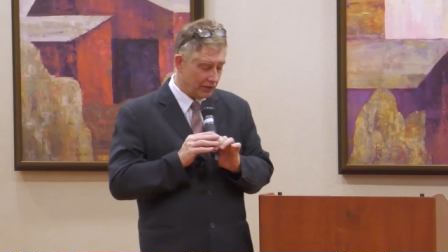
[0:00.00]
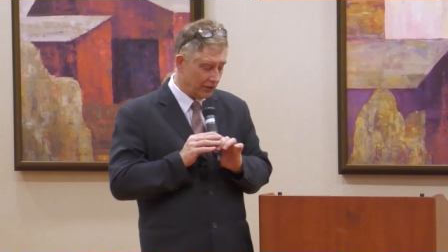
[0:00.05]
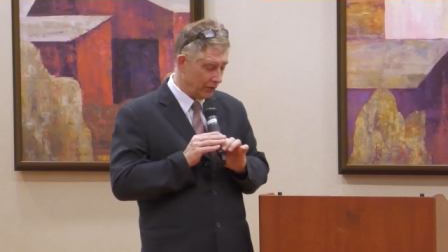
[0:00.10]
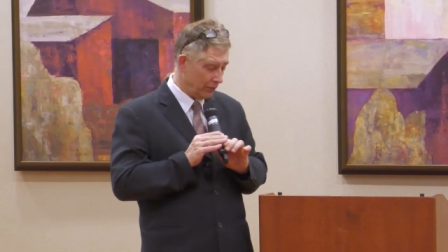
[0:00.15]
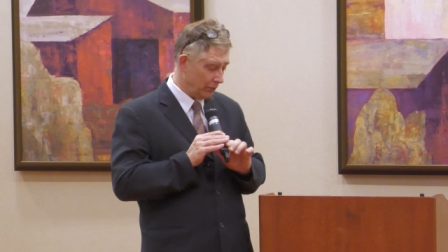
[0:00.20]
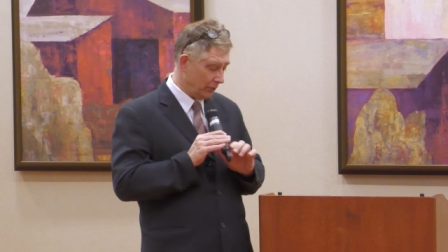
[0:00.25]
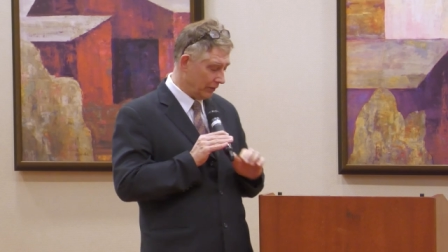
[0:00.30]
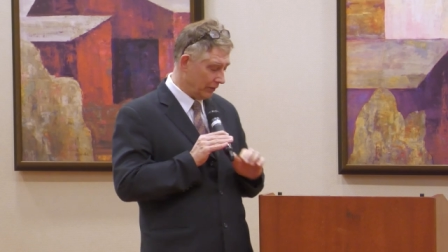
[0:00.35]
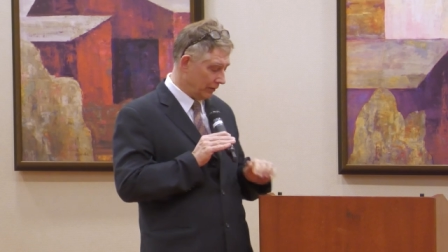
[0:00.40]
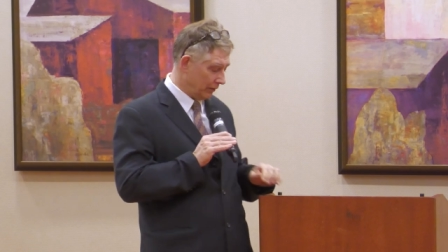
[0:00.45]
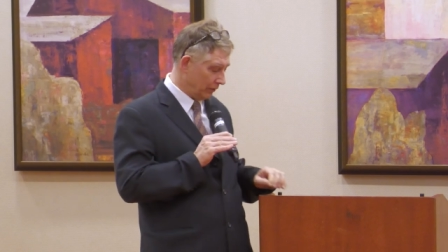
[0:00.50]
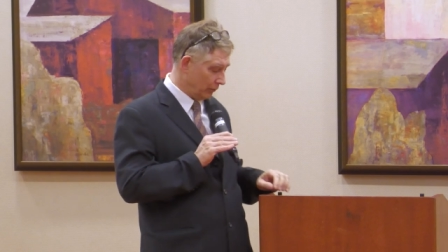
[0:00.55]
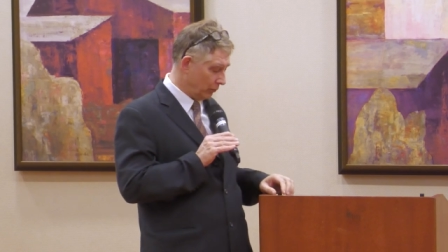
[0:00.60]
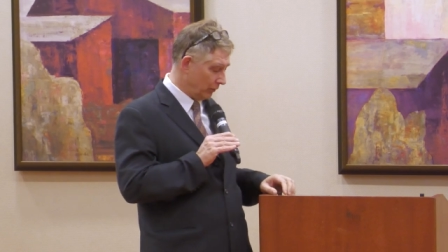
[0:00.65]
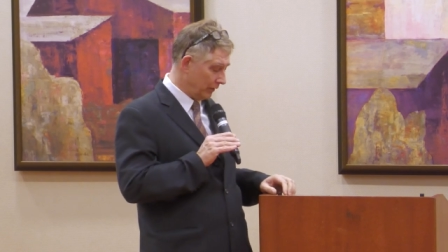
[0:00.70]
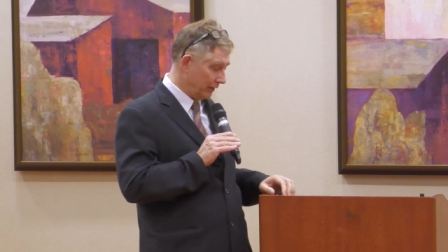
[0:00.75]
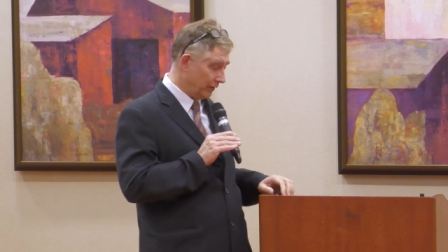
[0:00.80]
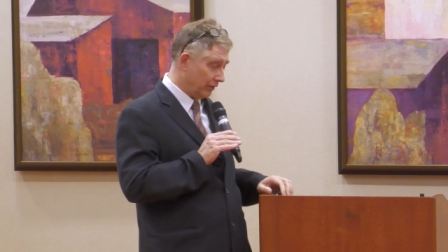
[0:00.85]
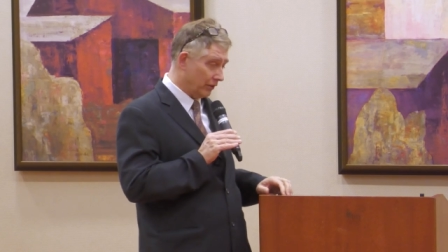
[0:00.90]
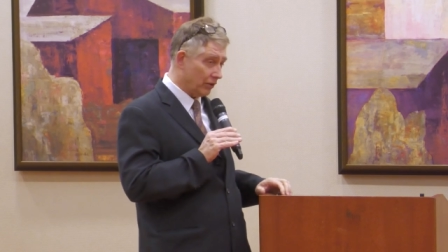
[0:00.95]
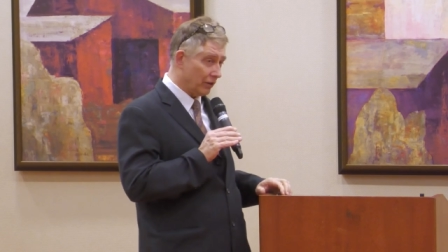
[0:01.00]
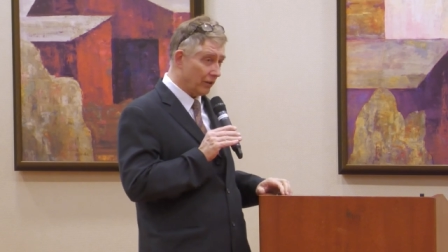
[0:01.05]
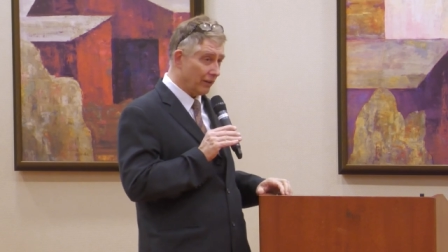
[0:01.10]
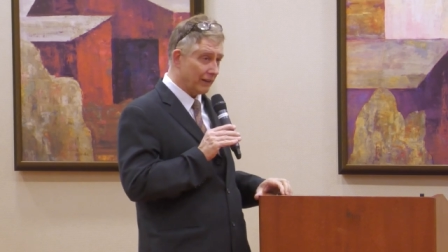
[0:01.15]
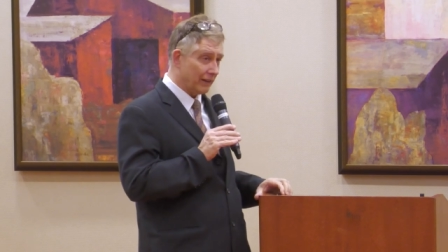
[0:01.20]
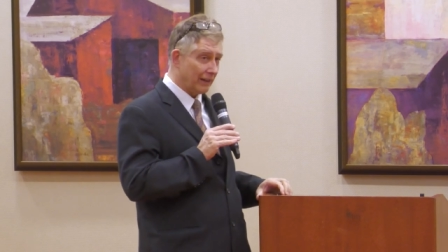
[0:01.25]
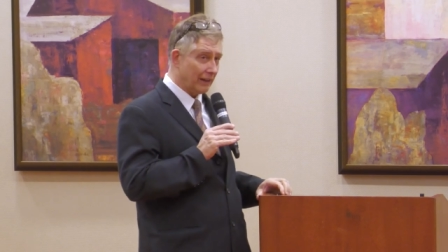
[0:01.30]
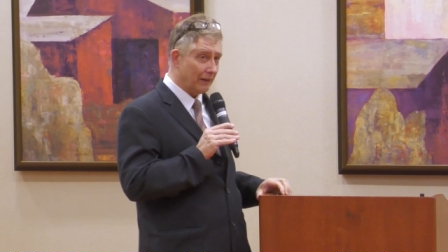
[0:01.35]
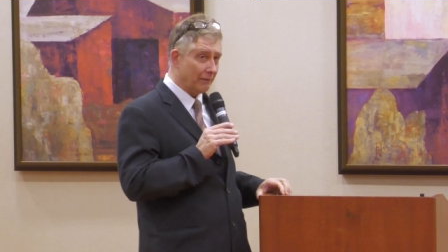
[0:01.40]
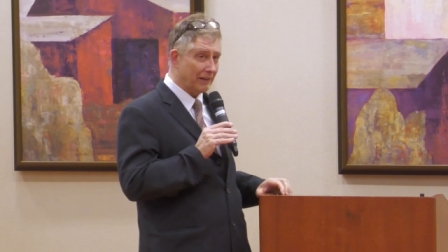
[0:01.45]
so when you're
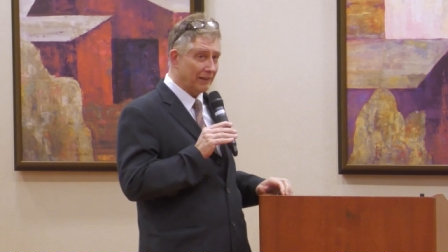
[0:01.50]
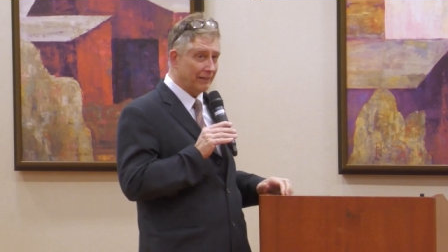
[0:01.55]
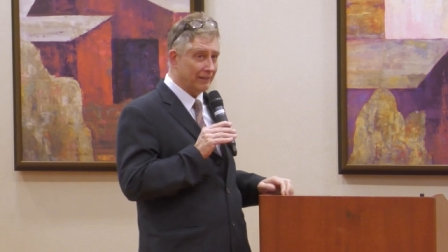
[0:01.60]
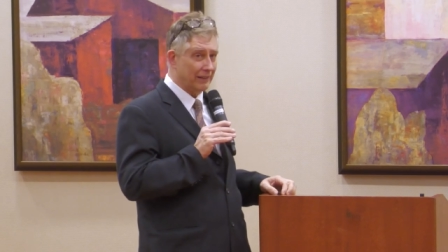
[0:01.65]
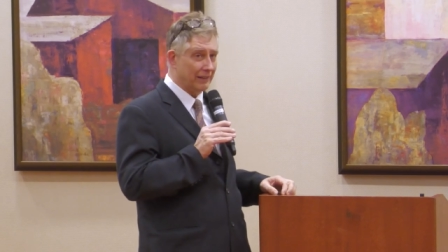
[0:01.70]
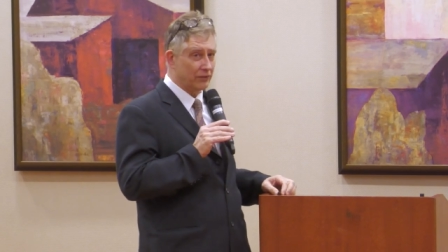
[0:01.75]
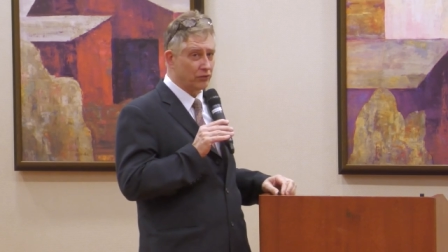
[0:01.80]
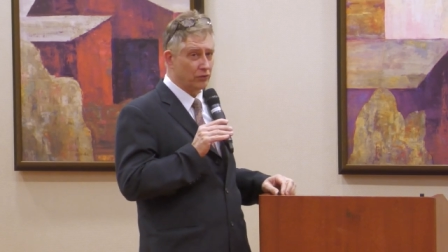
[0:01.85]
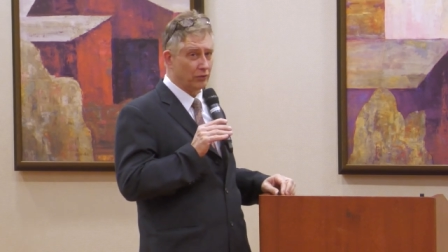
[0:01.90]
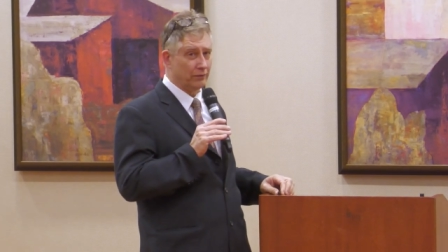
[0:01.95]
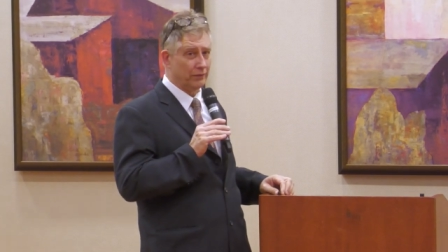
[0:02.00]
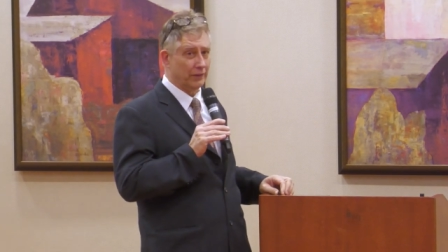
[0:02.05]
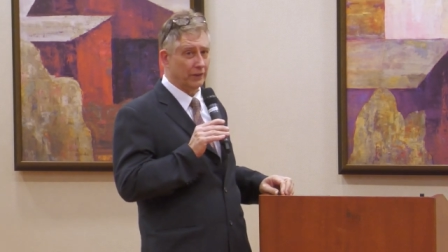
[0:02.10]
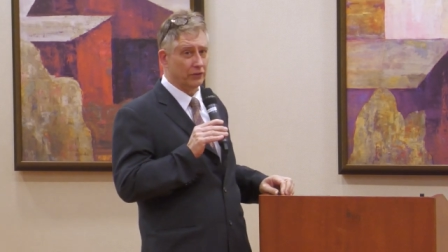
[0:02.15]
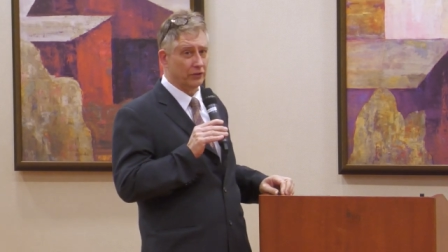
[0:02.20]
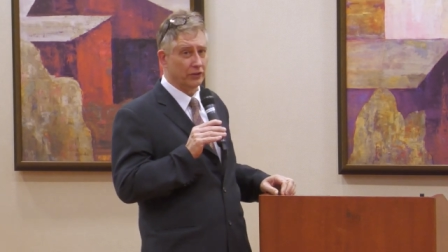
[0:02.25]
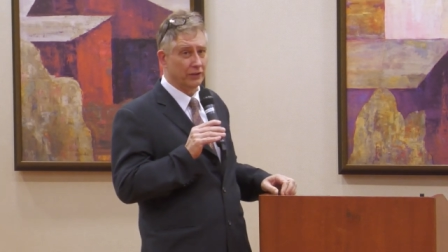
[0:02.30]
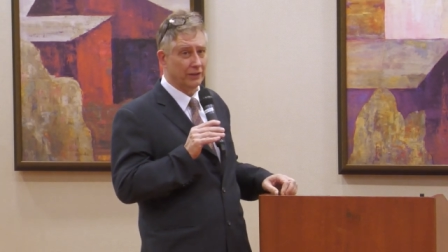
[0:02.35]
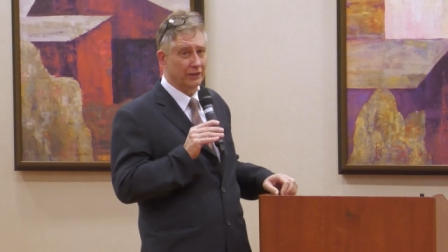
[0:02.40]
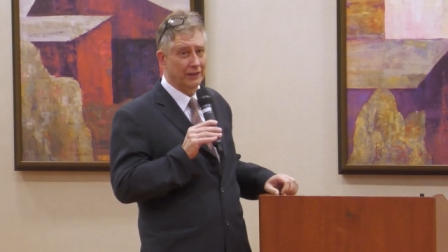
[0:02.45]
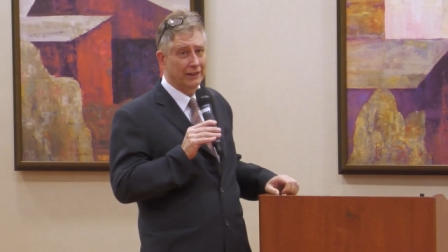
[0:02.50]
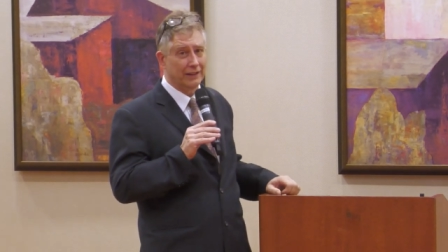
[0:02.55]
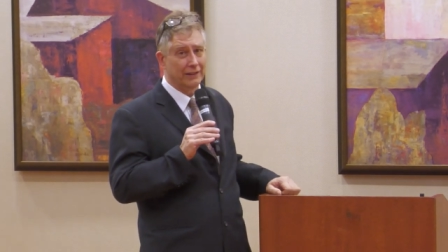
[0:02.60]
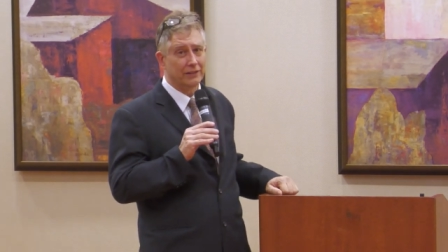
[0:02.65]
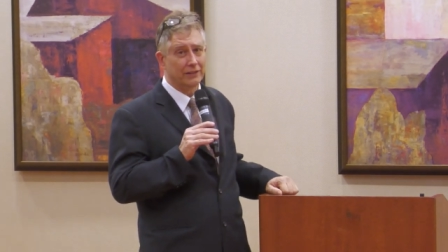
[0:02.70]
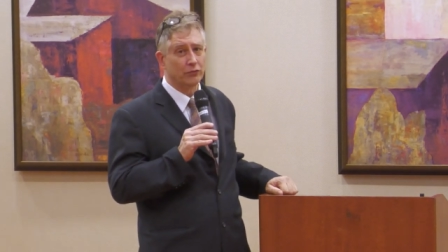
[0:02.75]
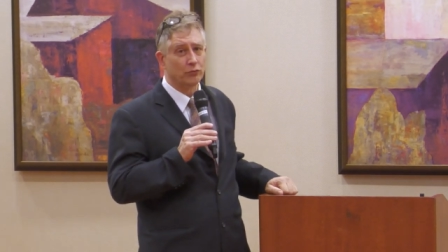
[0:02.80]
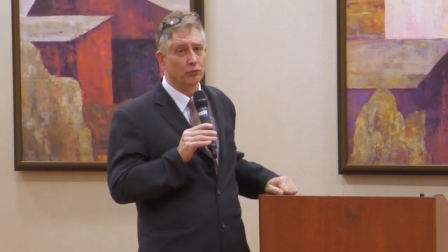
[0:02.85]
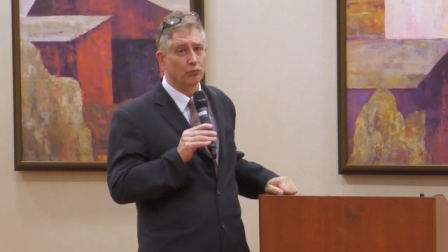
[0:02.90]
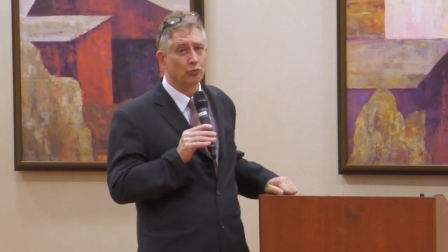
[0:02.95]
talking about sexual function,
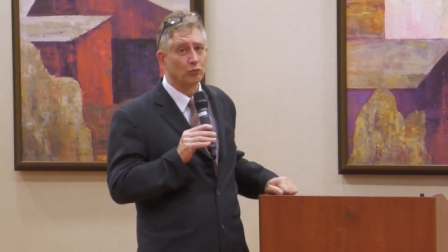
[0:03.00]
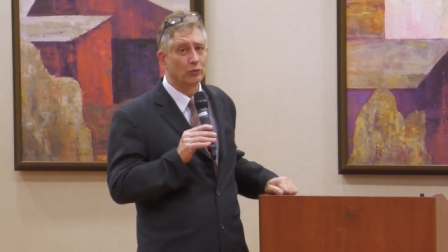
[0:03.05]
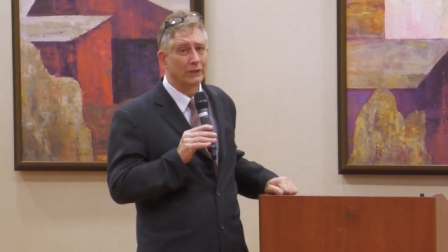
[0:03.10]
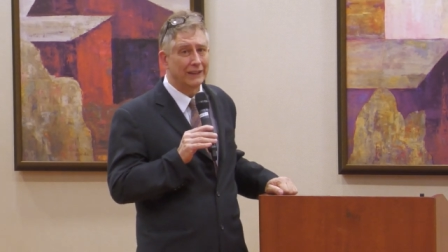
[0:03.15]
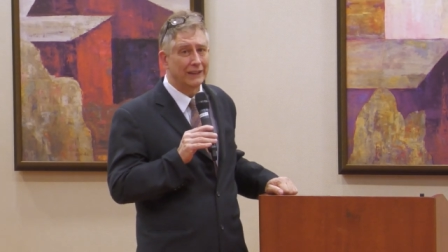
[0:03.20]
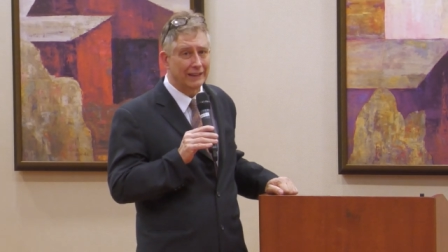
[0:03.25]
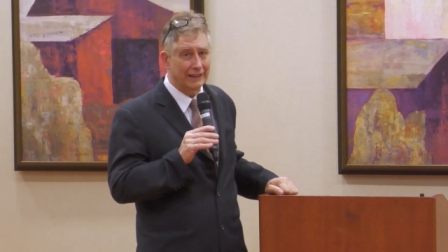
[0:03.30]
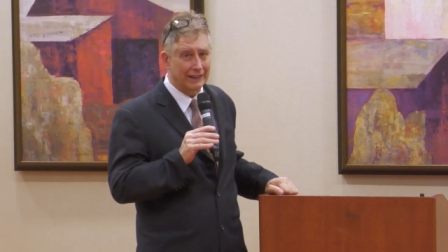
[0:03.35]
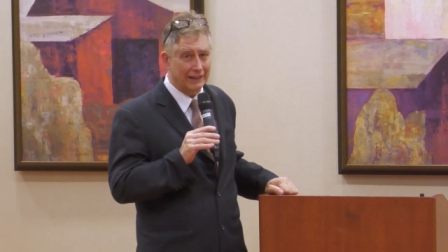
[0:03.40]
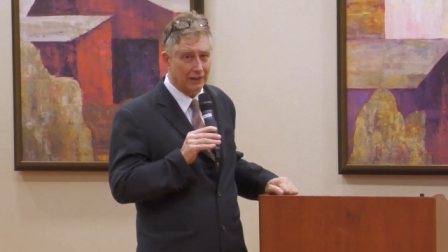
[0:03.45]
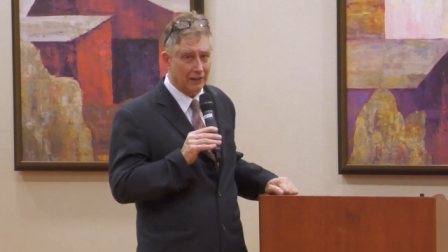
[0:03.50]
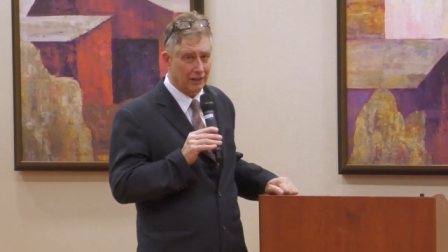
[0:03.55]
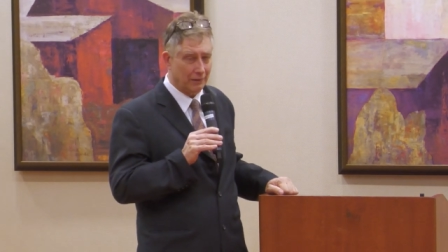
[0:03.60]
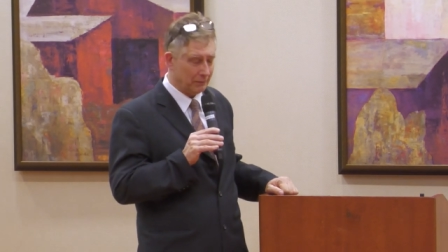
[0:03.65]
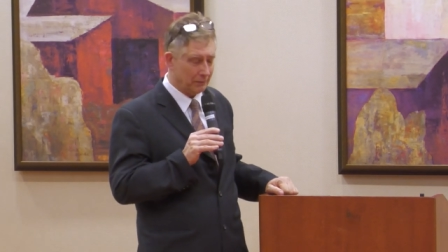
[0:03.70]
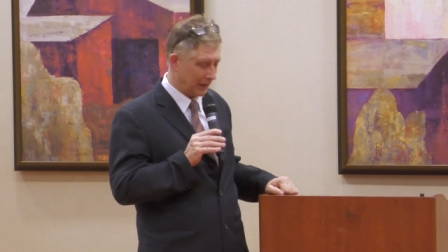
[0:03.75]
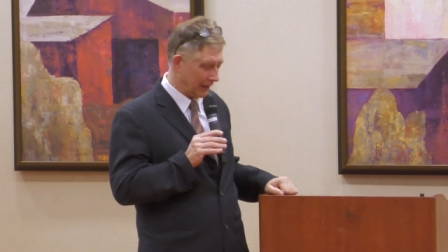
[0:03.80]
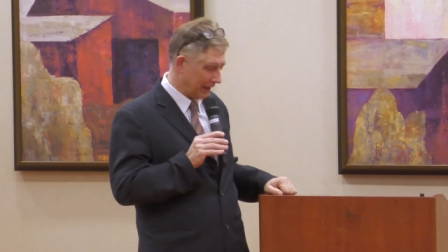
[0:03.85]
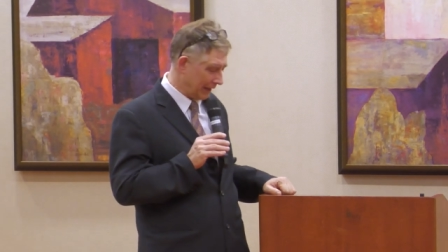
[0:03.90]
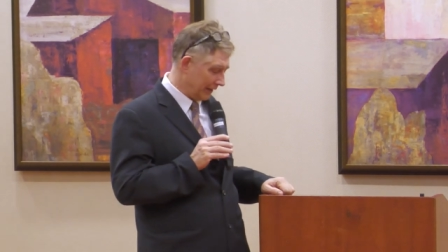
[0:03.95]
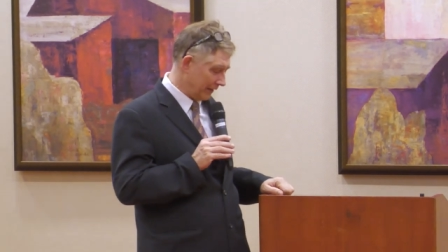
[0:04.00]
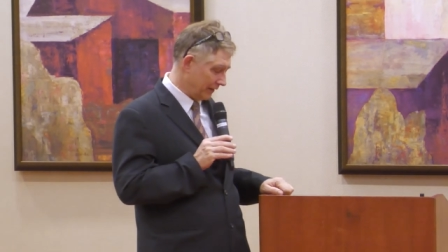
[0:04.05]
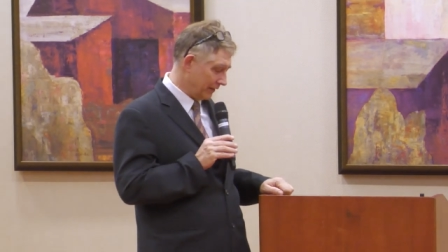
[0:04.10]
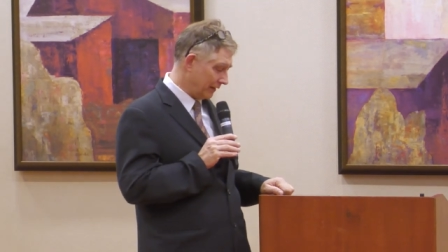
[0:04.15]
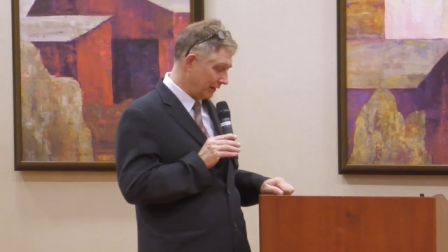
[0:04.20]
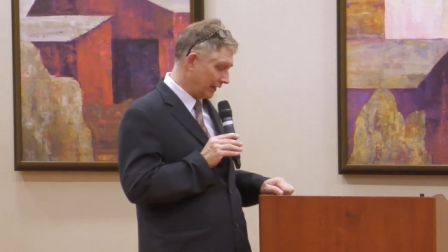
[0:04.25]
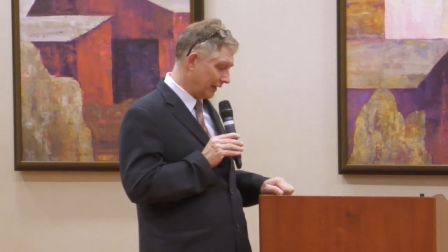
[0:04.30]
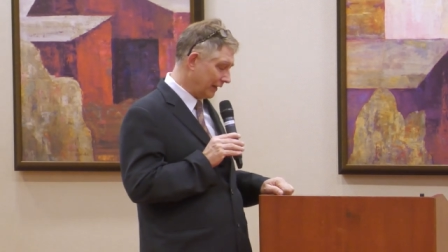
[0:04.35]
it's really complicated.